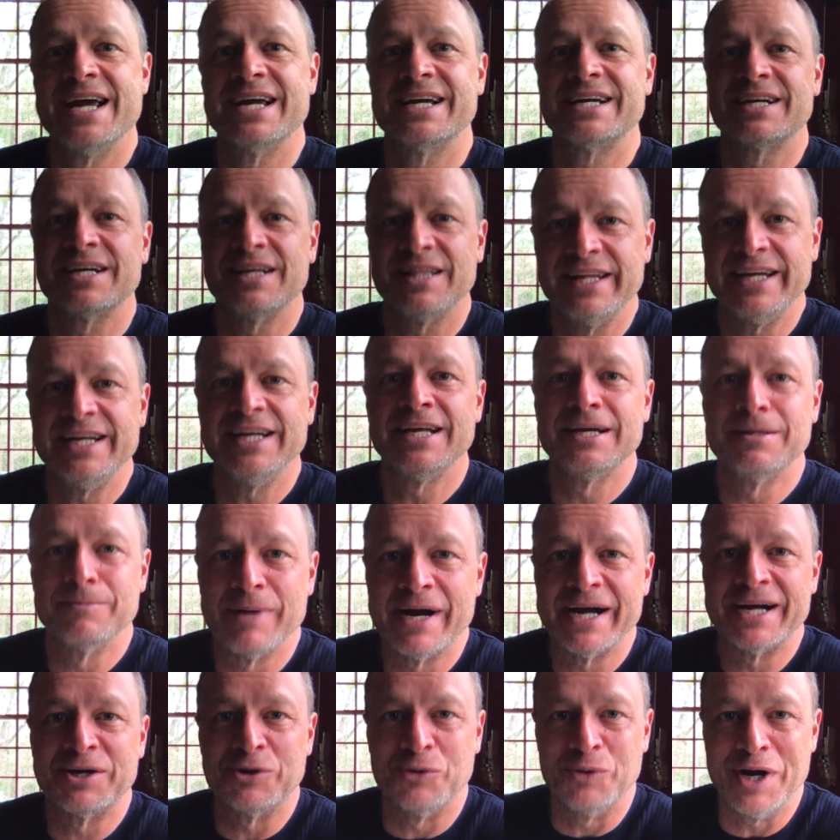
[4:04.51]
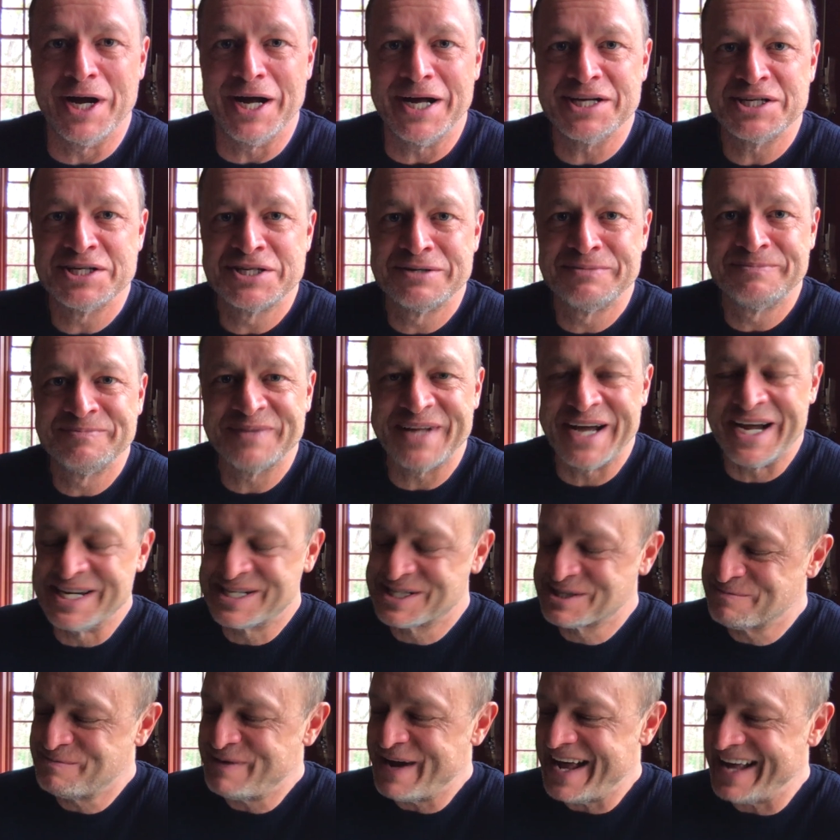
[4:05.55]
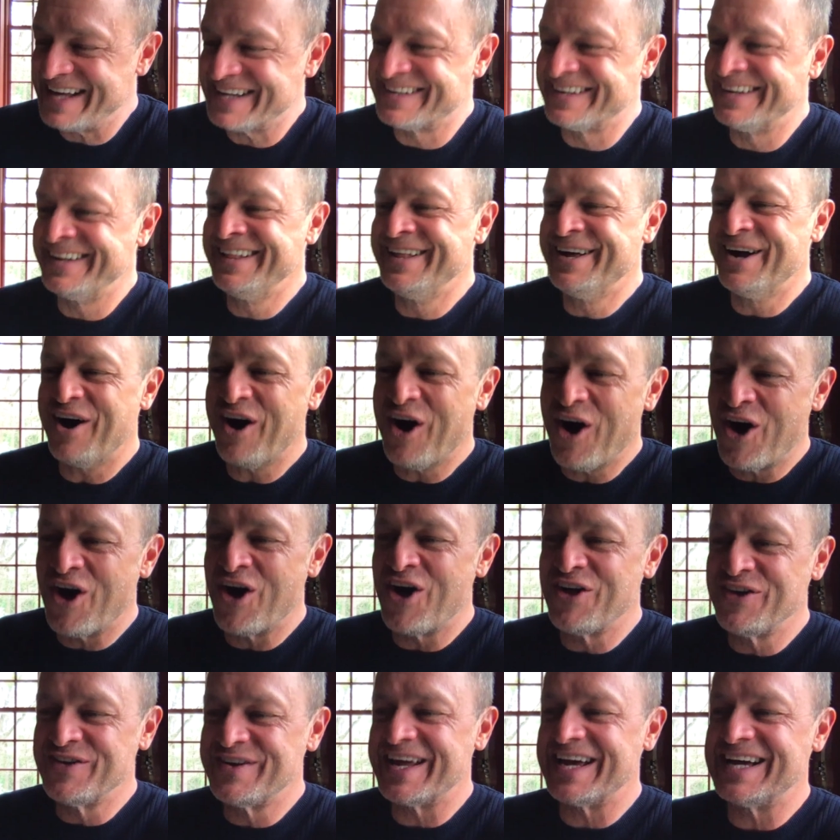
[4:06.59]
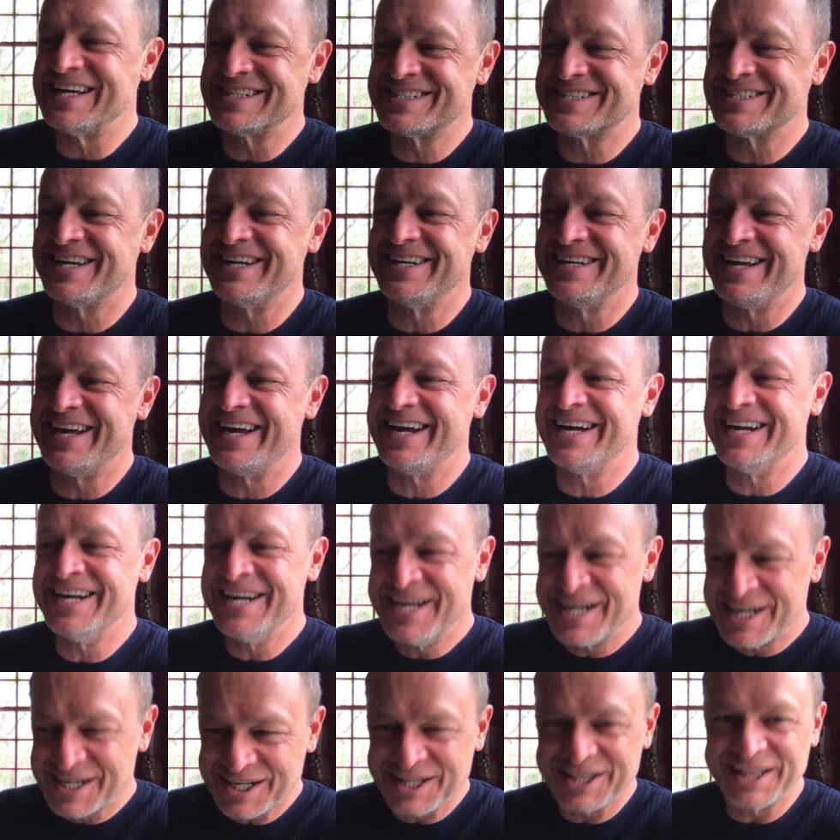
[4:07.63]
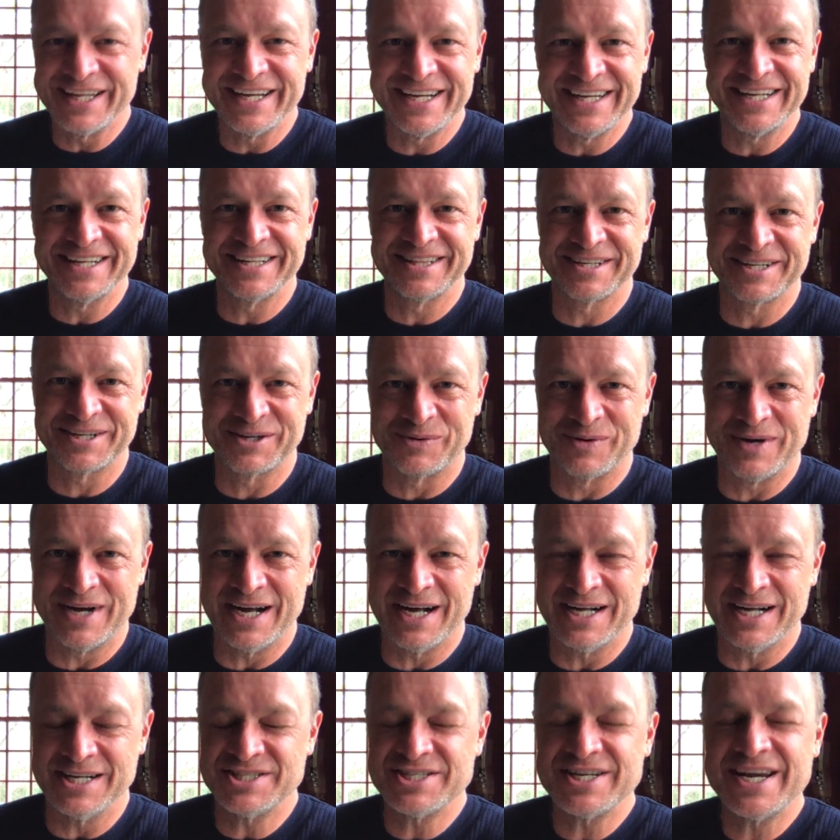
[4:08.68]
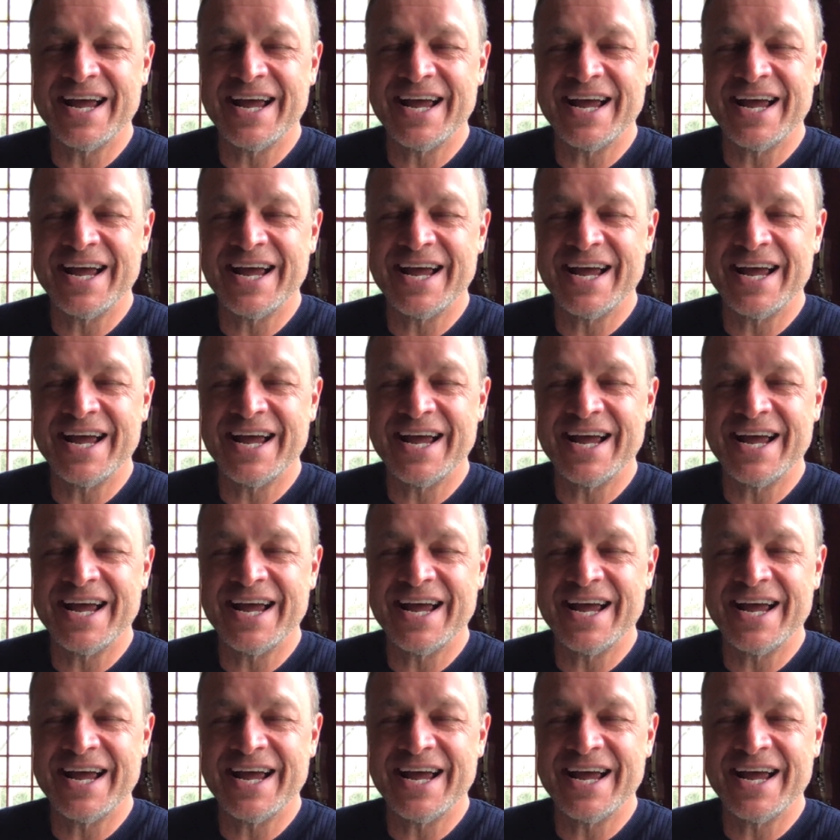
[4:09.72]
Cleaning my garage. I spent all day Sunday cleaning the garage.